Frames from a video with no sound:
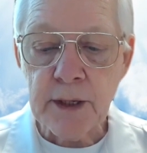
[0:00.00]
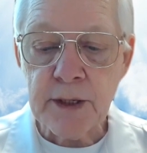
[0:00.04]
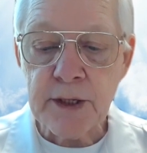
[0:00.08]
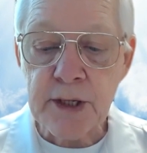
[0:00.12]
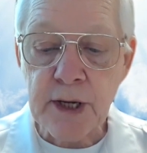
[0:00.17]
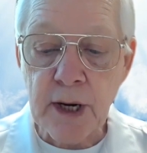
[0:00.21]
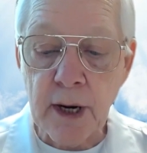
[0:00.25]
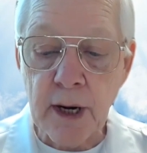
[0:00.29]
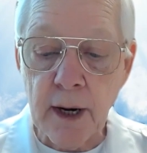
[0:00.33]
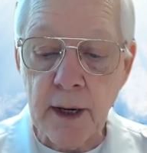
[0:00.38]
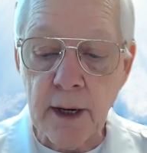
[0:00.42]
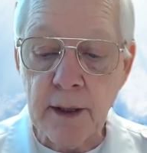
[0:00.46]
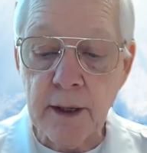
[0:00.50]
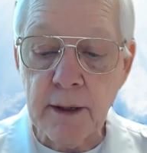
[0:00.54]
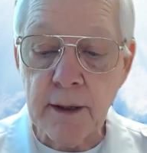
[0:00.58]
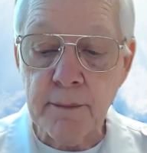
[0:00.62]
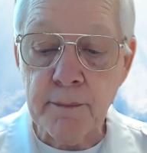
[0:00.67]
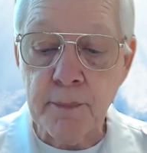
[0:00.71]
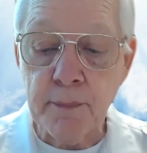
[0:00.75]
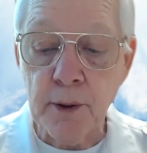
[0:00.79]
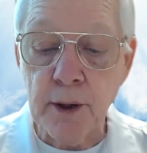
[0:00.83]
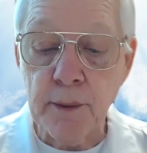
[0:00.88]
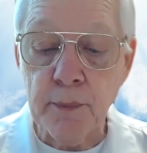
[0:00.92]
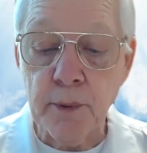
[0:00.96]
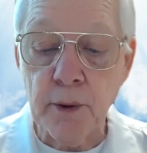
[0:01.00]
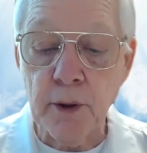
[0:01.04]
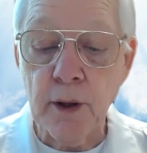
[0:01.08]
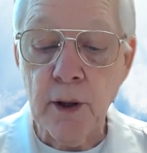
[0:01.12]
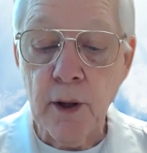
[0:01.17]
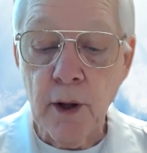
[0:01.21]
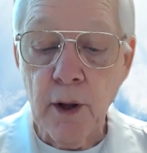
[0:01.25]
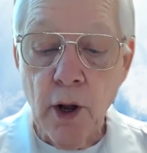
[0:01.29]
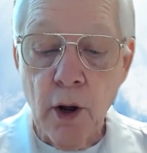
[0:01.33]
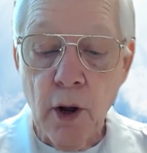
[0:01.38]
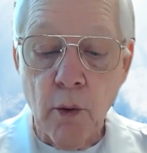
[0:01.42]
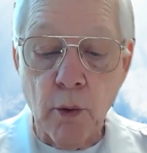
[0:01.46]
Scarlet and
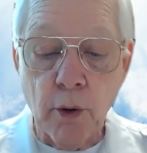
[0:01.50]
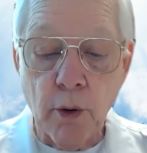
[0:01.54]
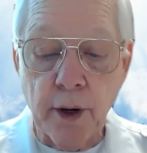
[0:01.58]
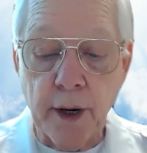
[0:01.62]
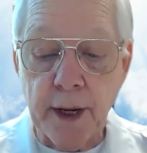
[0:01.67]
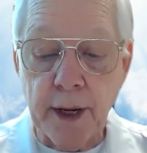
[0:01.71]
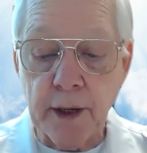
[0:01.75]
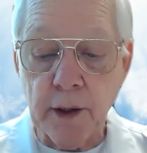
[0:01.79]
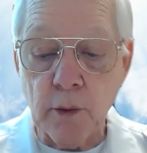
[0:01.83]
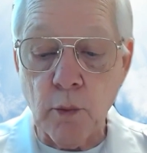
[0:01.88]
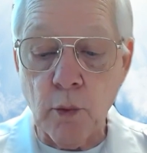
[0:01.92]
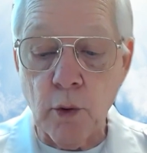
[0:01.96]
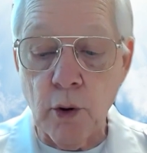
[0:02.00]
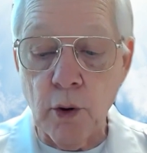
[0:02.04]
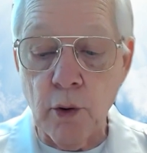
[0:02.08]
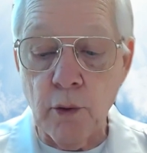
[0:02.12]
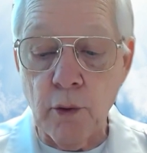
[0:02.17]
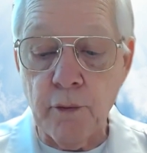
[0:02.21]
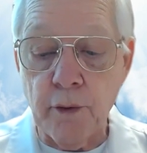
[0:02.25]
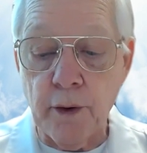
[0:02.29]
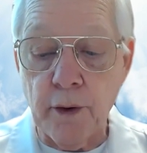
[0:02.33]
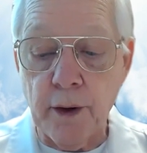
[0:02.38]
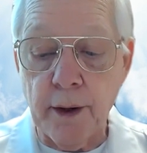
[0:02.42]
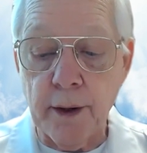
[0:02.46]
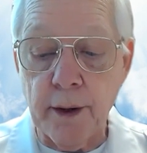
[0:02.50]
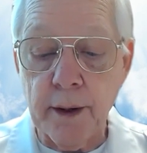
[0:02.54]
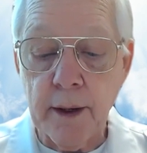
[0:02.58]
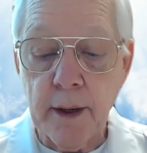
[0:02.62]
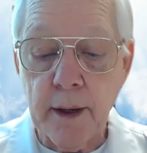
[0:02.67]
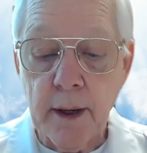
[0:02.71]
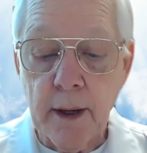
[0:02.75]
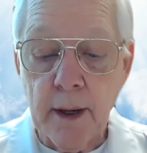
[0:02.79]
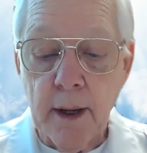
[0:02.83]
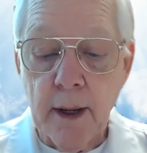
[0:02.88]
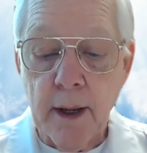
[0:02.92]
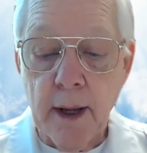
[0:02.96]
purple were interwoven,
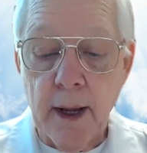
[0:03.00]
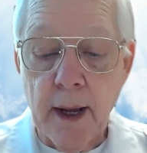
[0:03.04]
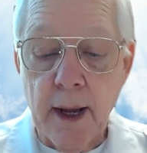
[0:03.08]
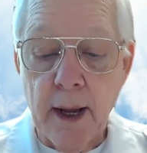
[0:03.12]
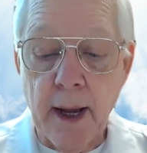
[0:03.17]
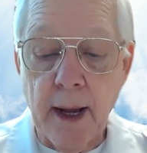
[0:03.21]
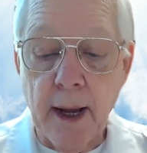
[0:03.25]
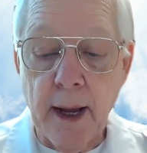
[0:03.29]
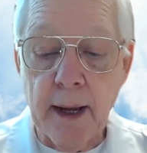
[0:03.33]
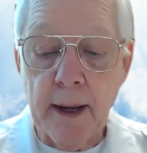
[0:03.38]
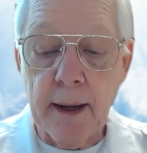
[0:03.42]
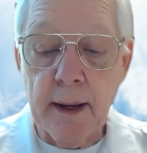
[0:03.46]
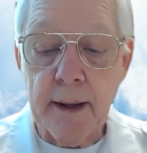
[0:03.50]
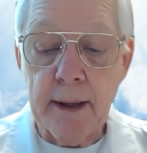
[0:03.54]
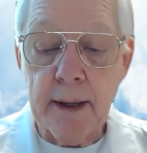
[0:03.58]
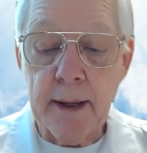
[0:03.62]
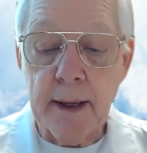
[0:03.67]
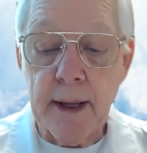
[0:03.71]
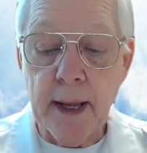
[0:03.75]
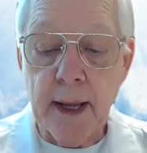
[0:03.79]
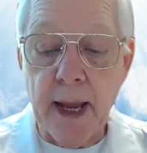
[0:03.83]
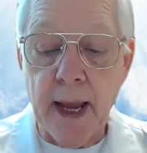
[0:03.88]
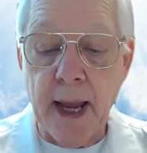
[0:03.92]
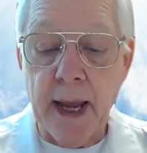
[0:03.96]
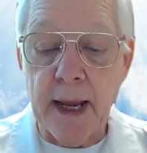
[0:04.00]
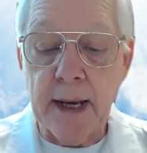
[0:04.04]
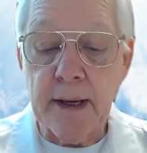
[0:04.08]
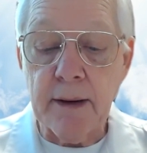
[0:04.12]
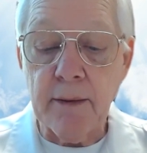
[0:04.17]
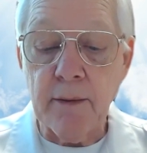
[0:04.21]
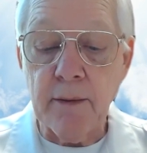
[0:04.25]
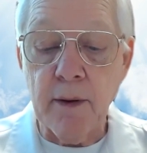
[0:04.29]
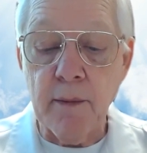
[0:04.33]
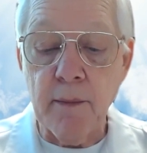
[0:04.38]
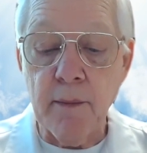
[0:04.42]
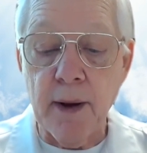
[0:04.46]
and
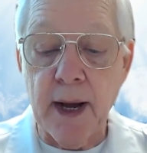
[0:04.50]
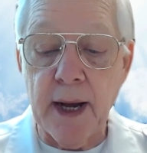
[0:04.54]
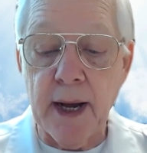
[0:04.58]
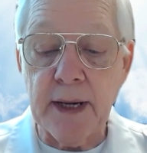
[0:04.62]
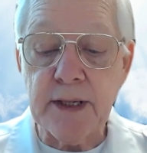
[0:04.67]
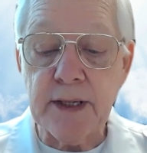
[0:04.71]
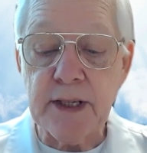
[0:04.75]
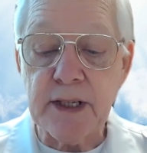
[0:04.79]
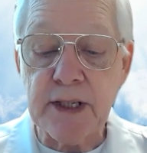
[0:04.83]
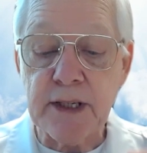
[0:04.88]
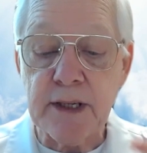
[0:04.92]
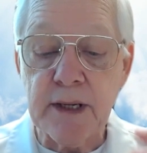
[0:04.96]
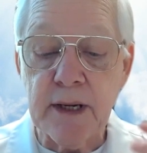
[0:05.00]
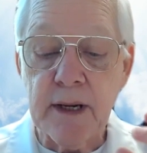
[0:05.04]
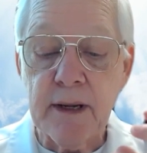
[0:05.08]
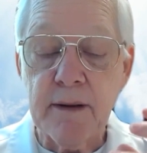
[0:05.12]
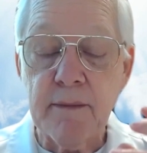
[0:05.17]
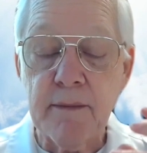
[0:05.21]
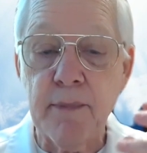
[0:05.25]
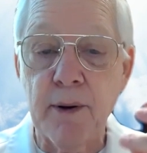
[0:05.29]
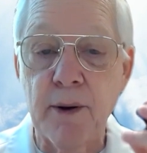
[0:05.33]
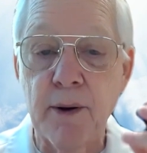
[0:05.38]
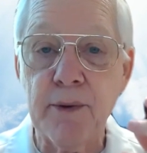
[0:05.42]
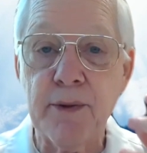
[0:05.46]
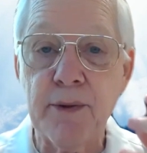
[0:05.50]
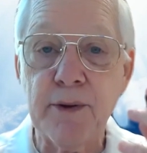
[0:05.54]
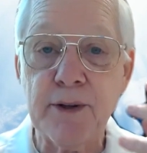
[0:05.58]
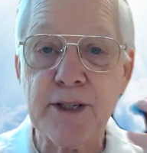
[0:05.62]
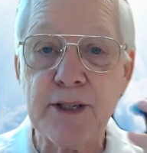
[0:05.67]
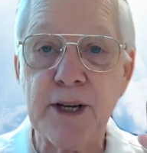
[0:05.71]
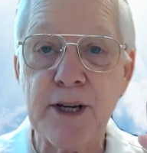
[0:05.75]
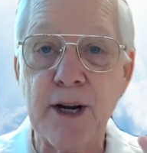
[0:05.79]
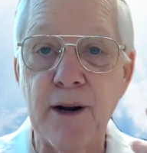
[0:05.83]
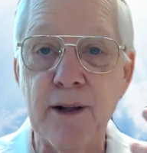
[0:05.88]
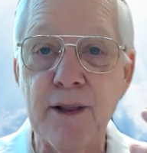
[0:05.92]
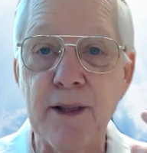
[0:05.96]
it reminds us both the
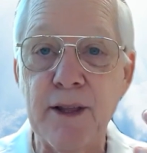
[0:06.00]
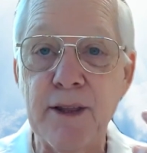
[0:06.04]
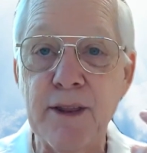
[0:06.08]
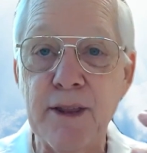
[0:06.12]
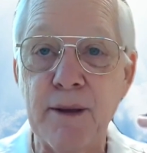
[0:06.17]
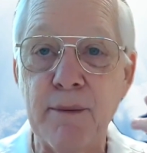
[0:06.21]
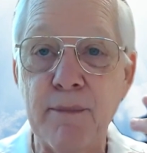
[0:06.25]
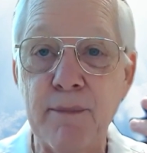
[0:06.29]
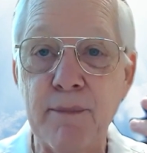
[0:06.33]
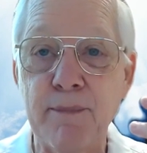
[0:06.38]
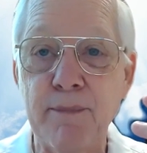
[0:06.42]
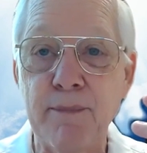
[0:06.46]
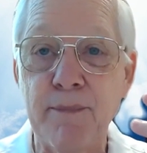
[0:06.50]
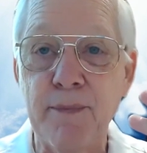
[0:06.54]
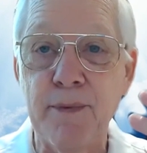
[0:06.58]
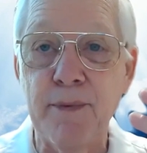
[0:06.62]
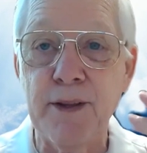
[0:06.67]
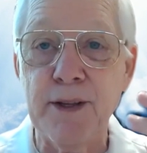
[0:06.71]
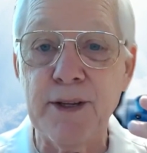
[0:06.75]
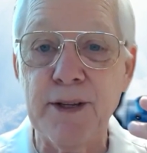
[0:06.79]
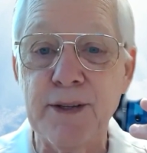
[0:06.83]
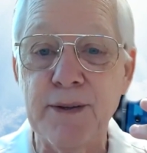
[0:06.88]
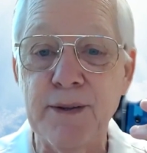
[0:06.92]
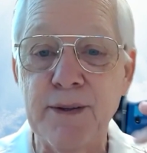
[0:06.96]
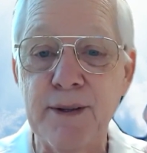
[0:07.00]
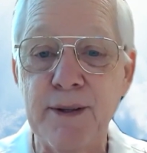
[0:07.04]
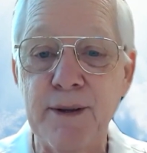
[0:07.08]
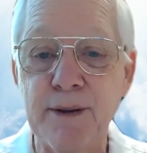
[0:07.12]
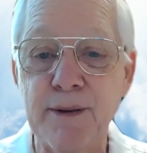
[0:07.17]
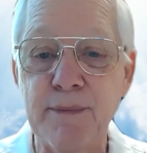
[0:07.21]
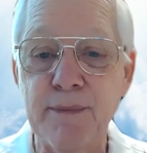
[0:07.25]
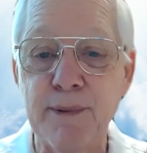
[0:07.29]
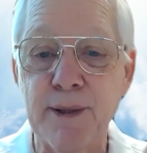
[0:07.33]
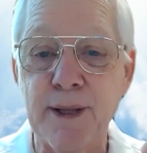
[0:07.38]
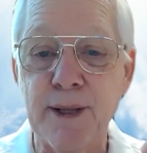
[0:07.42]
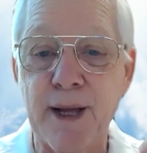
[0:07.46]
scarlet,
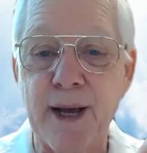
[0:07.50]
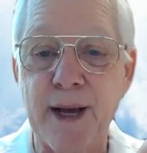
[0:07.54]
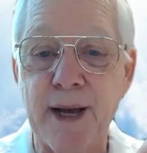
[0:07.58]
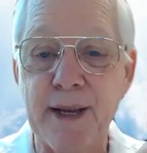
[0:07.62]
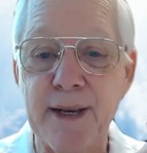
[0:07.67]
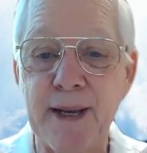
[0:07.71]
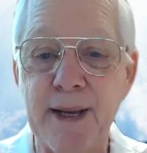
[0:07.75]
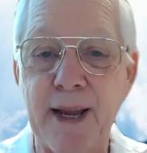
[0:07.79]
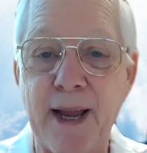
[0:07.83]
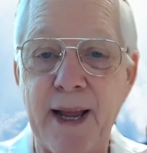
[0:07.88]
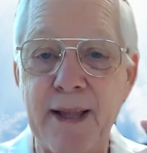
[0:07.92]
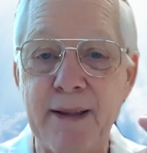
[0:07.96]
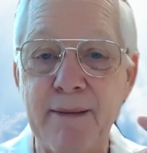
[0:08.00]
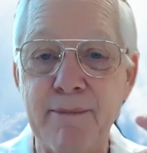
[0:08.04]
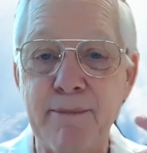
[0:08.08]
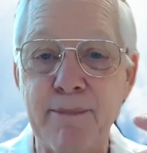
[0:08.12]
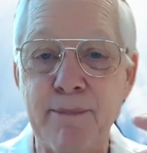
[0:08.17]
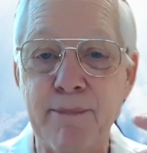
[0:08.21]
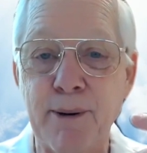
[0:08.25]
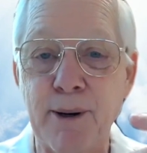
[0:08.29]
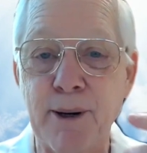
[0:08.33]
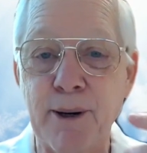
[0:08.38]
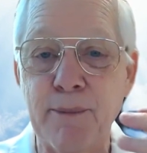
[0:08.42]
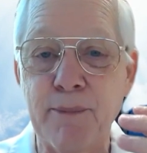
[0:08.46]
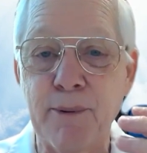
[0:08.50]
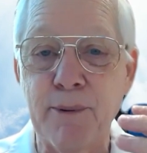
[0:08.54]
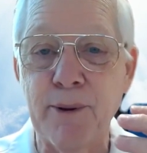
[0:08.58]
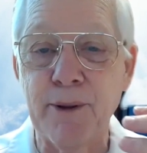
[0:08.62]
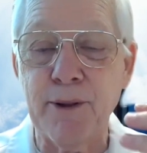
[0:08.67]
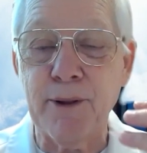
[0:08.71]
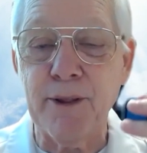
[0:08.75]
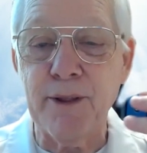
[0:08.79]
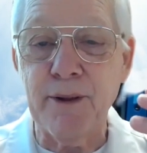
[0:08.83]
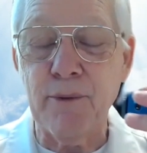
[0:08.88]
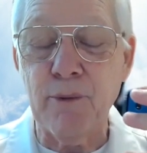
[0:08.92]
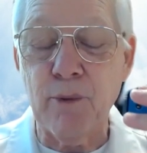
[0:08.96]
the blood, and
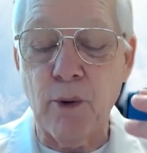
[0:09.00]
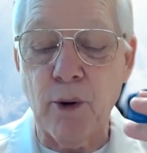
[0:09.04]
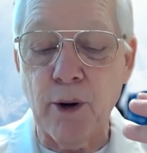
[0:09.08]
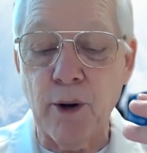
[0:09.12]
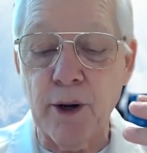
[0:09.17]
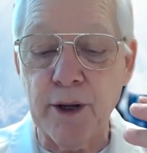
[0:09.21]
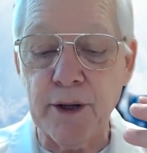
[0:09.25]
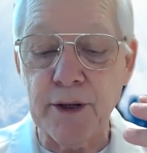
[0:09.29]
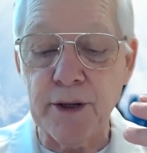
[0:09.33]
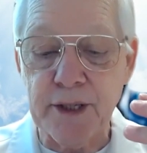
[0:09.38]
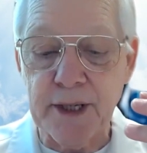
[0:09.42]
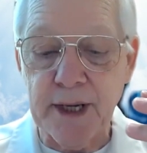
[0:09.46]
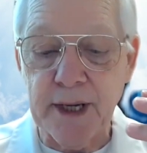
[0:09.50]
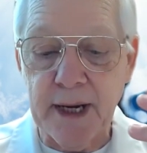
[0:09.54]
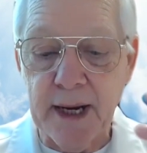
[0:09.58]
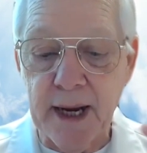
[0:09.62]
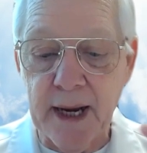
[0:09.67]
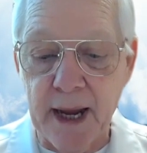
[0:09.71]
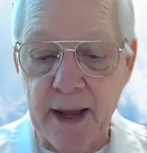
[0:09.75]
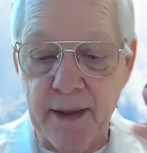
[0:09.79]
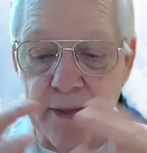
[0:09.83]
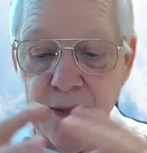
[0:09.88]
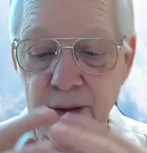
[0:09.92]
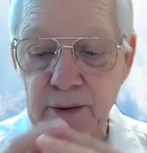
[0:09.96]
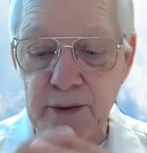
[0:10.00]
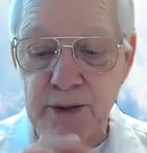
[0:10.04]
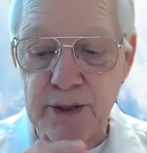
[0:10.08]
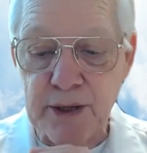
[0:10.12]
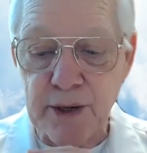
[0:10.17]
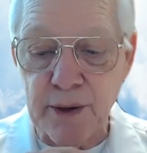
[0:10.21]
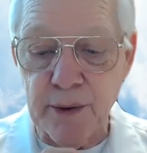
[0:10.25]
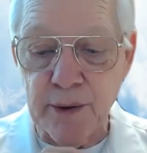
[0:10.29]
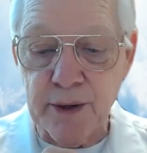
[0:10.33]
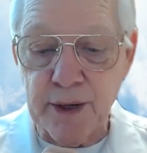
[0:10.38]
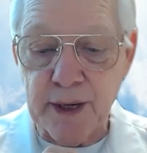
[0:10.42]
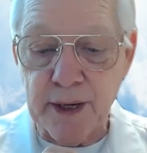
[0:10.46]
purple, the royalty, and those
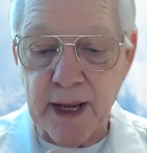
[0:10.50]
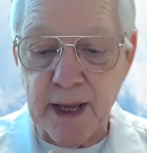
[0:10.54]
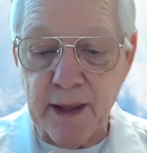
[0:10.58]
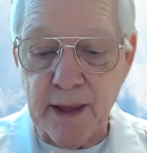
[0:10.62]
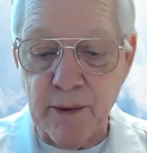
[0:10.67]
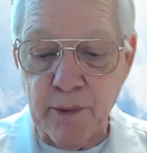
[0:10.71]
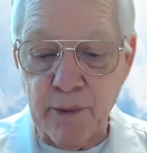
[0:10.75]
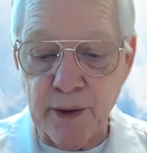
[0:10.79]
go together.